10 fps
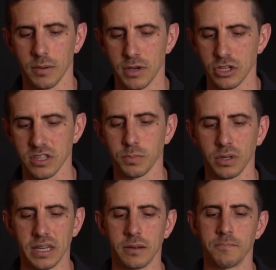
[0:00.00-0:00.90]
commission
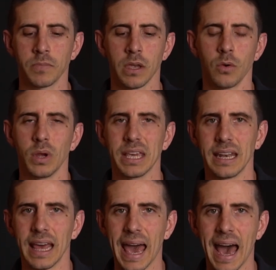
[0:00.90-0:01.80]
split. We
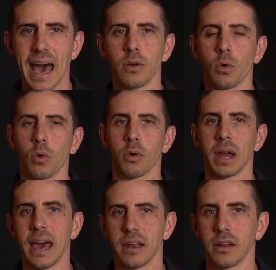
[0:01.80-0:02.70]
can add
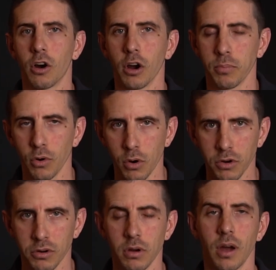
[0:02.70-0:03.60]
or edit our
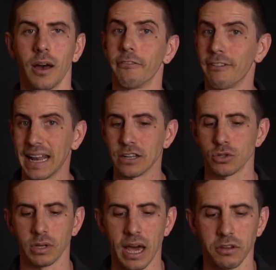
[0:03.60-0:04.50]
broker
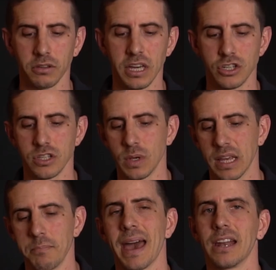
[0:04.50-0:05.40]
financial calculations. We
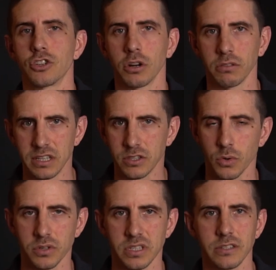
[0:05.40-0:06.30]
can manage our lead
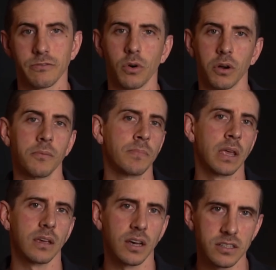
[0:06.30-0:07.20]
sources for
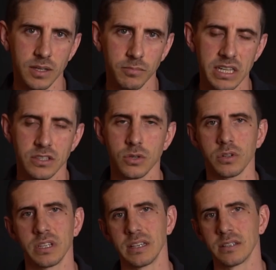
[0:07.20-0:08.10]
custom lead
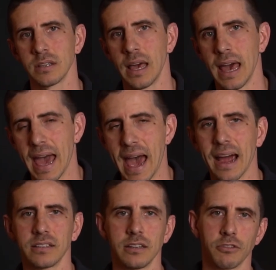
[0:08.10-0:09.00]
sources,
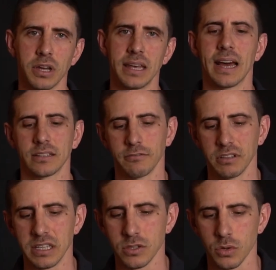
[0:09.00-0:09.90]
active or inactive
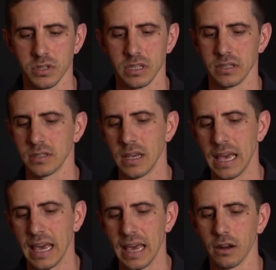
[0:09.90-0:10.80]
lead sources,
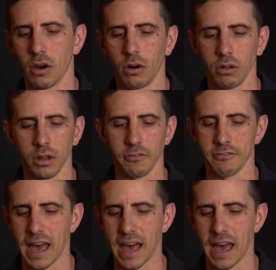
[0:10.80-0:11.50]
and all of